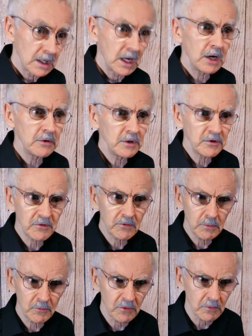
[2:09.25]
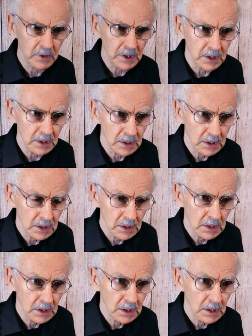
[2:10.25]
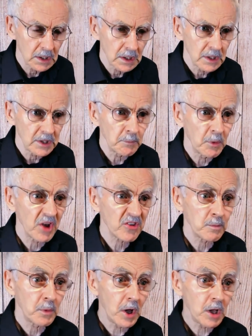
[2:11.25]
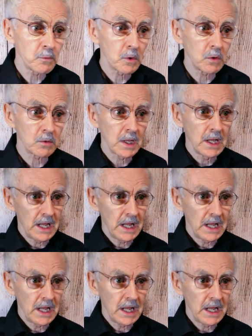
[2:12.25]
How does Scripture read? The Apostle Paul wrote,